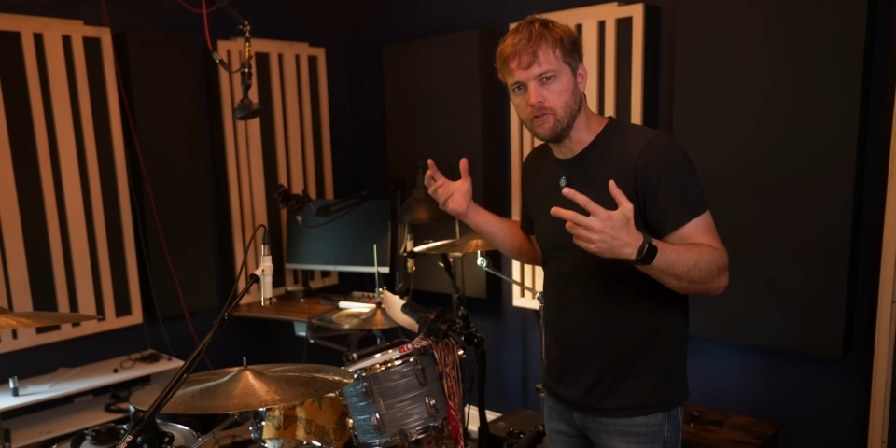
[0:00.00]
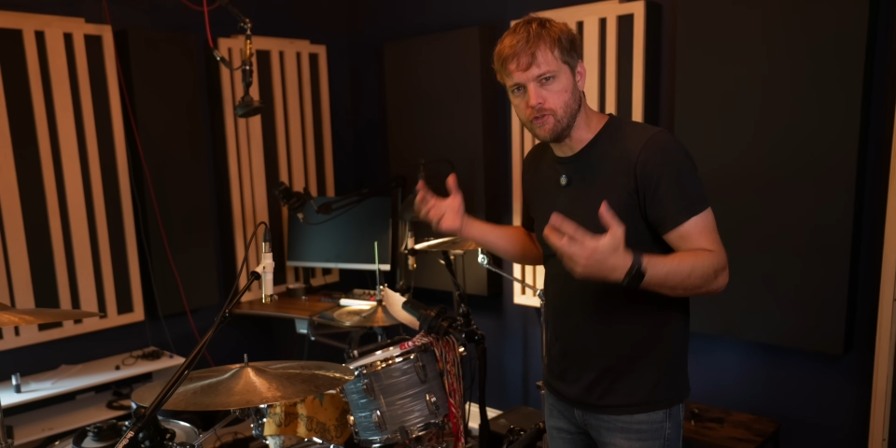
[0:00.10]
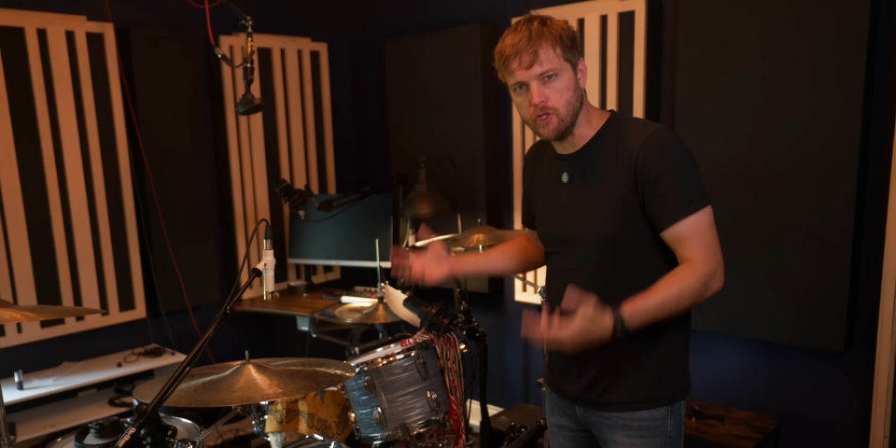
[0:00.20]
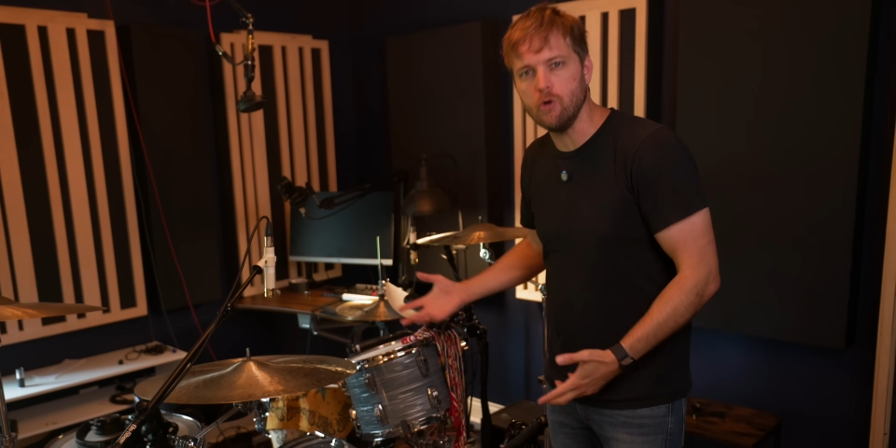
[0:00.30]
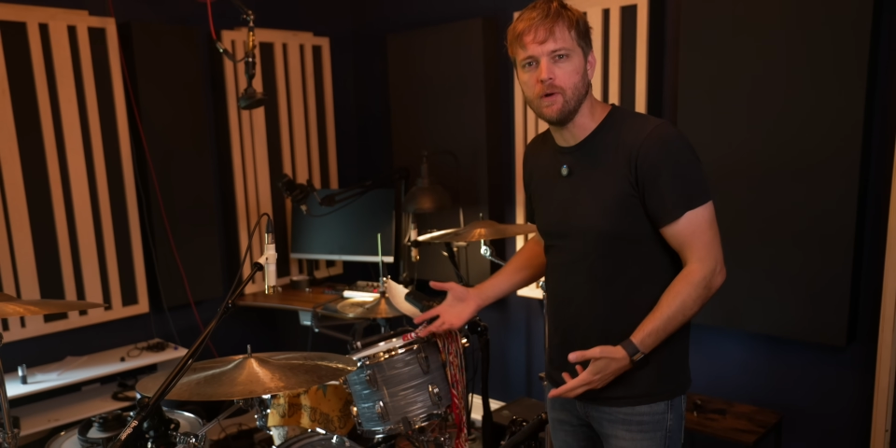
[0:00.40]

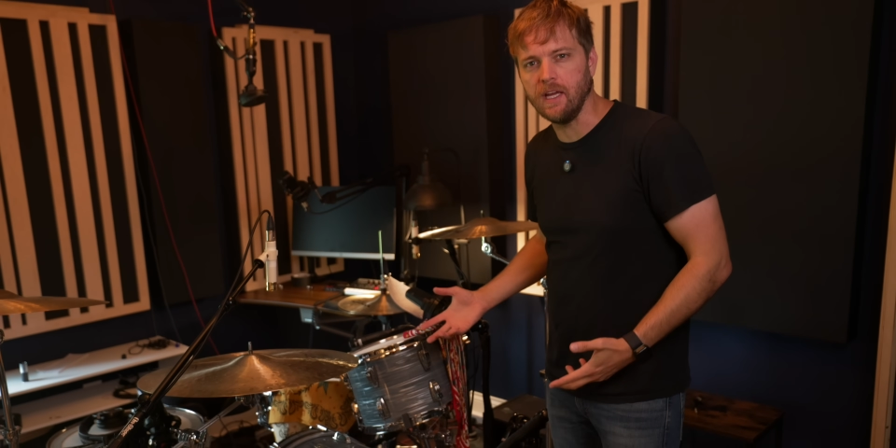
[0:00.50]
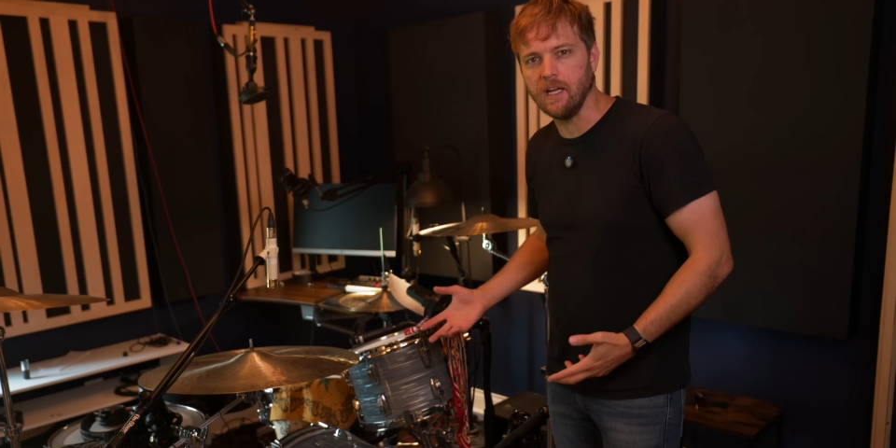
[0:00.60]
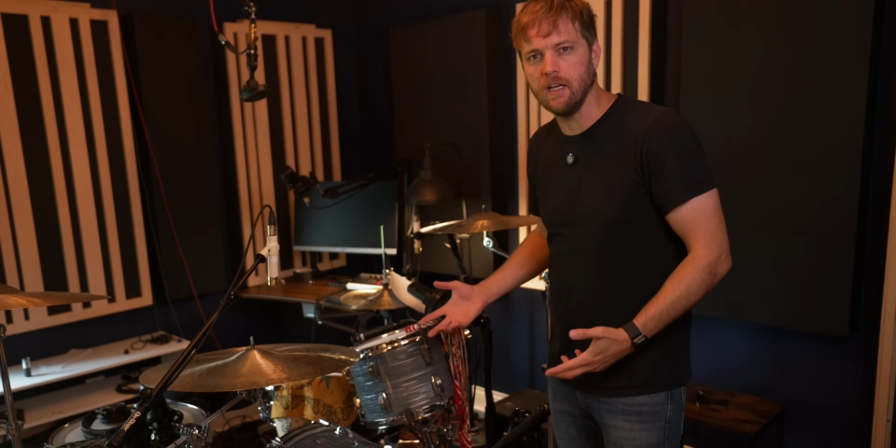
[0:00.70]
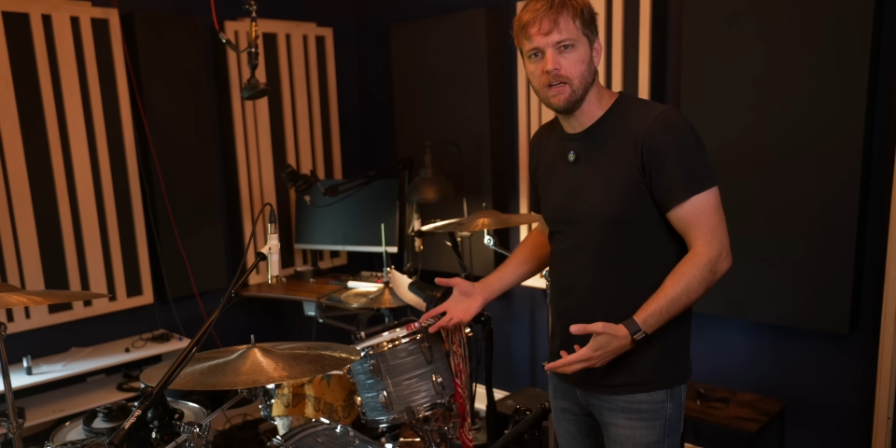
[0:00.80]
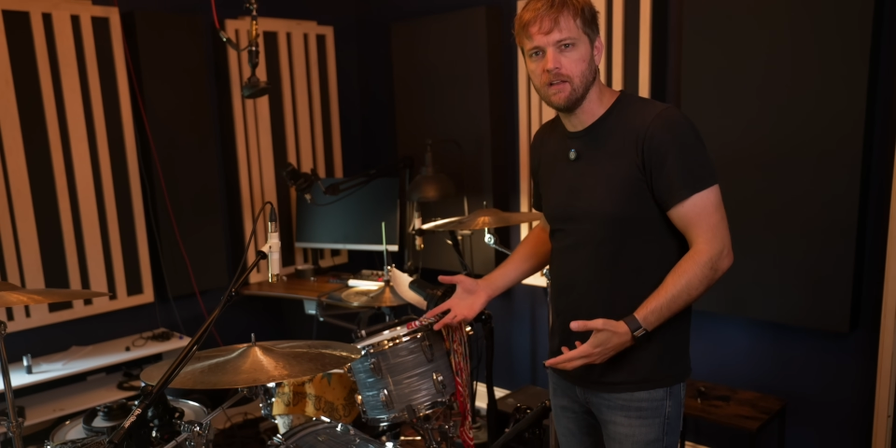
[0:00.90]

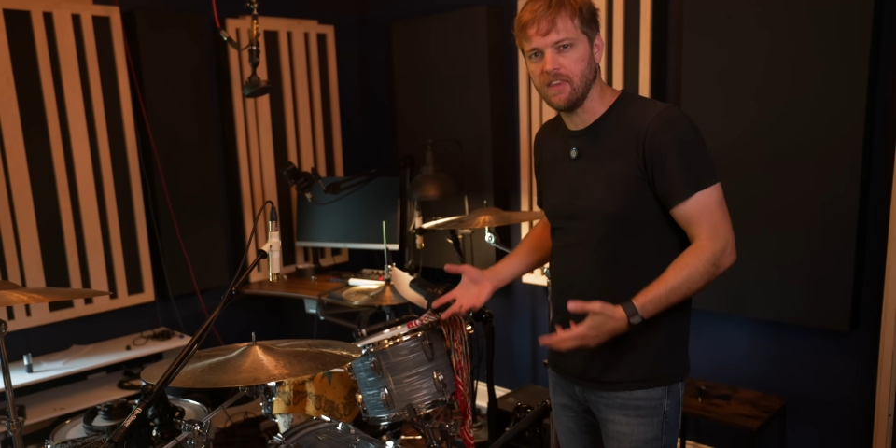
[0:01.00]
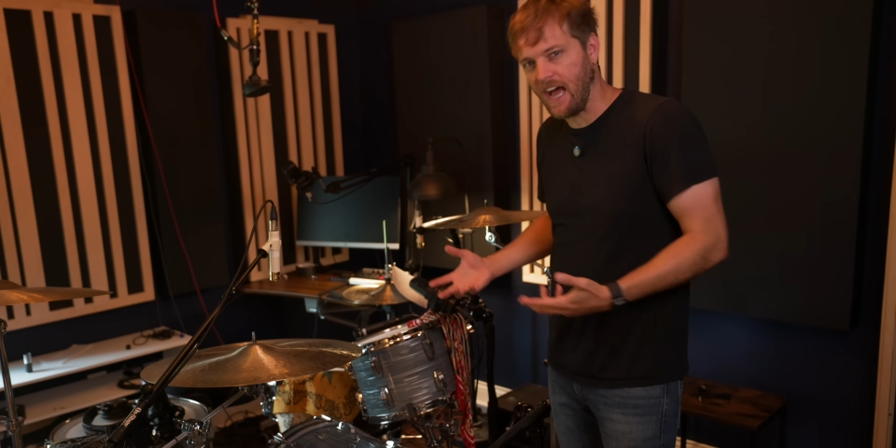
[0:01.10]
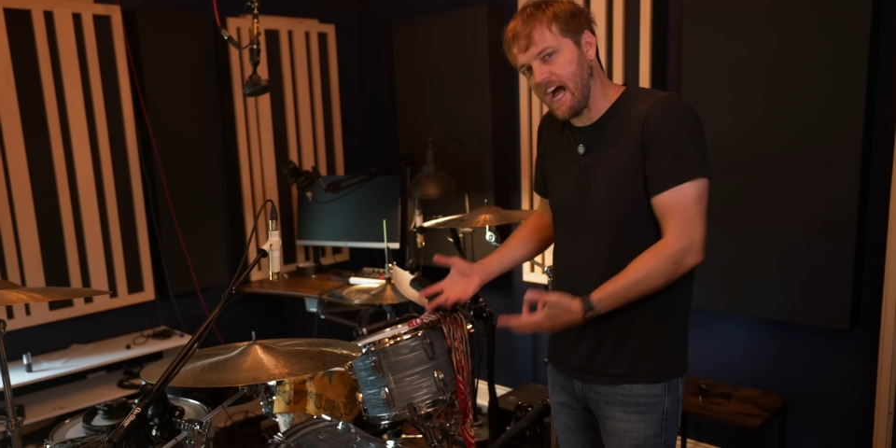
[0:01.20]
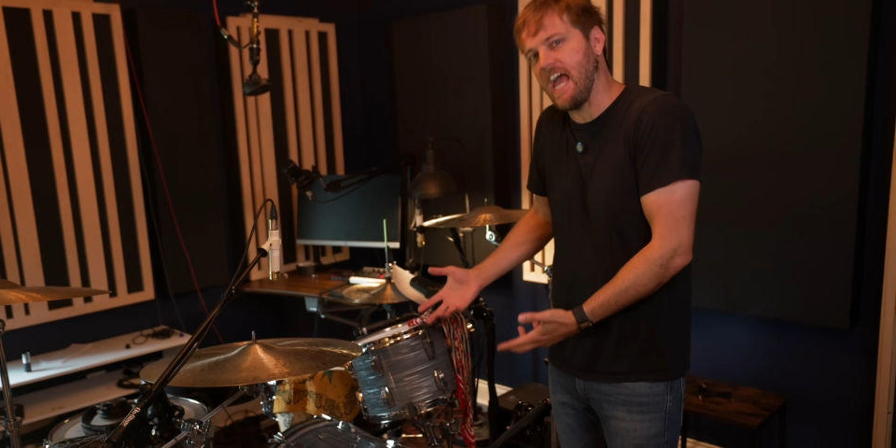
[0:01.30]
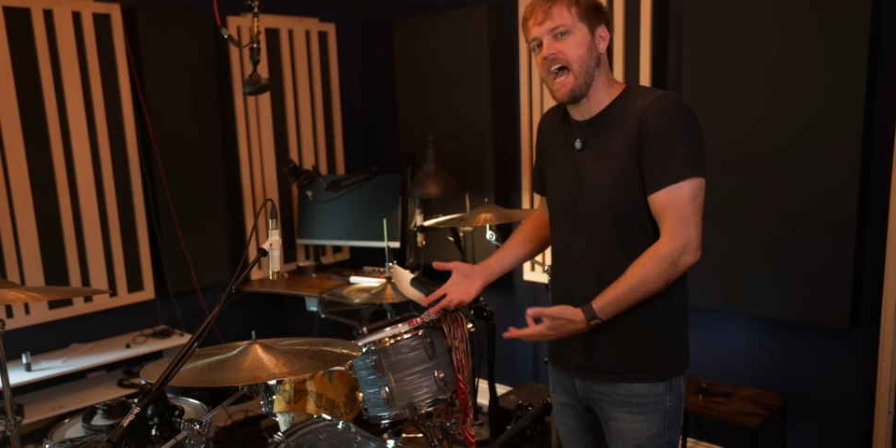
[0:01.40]
doing
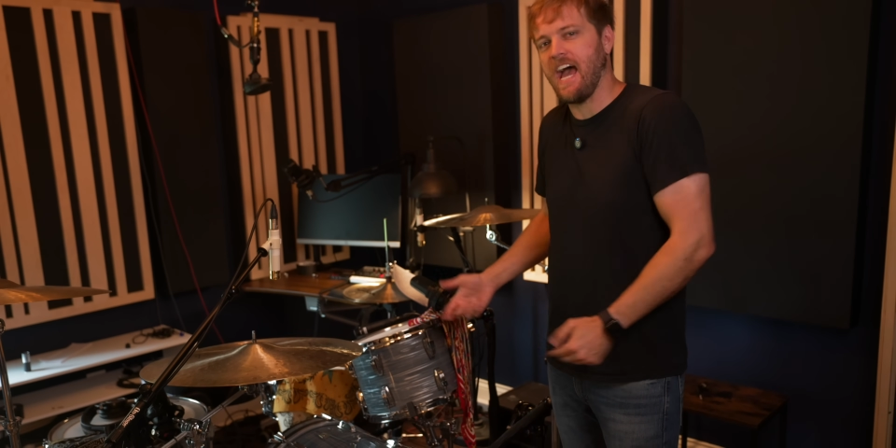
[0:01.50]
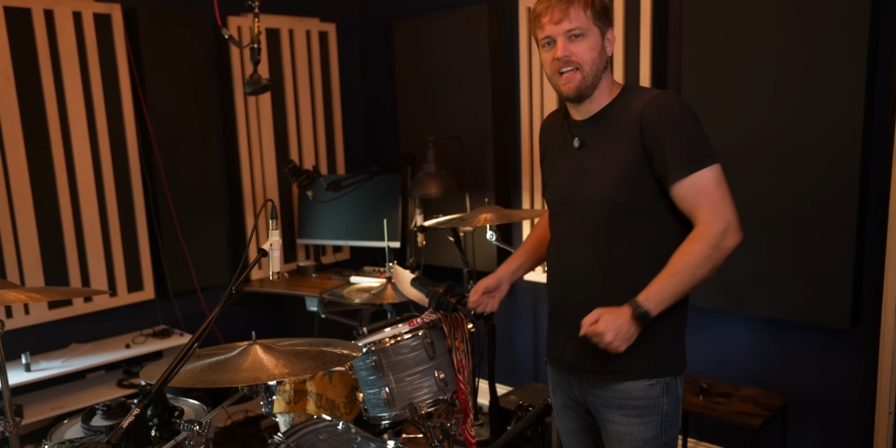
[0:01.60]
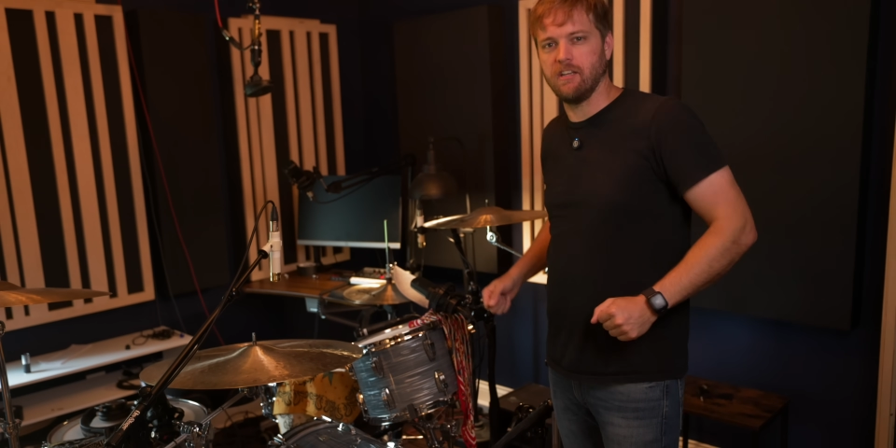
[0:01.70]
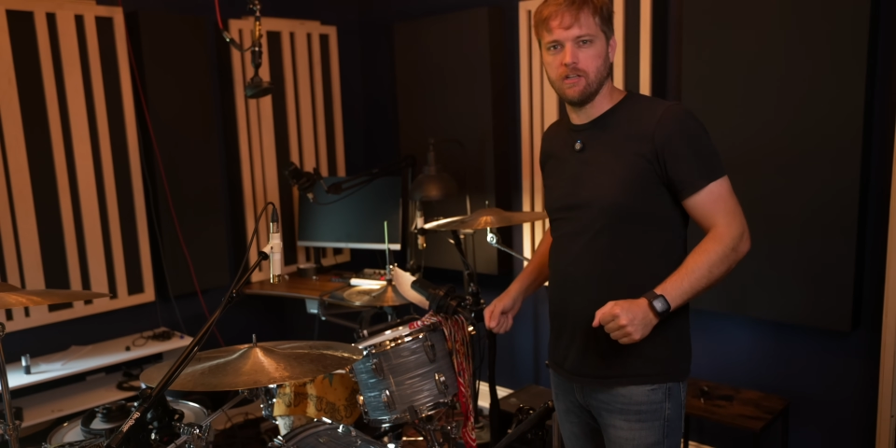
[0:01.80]
that I had